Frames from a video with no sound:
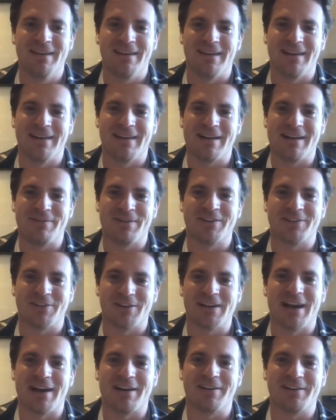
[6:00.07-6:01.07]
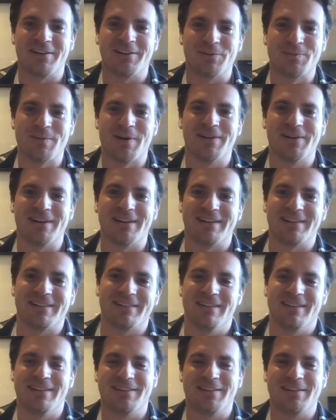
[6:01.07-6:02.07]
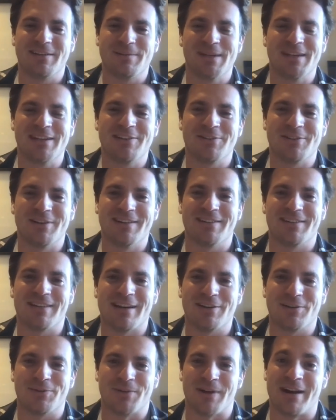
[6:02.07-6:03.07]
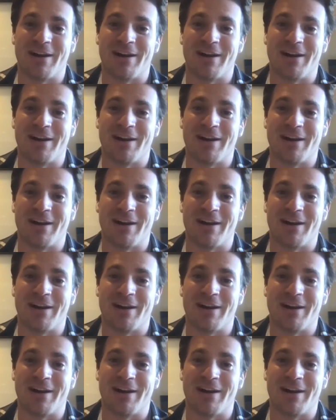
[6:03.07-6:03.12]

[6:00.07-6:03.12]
And I eventually got her to smoke a CBD joint. So that was fun.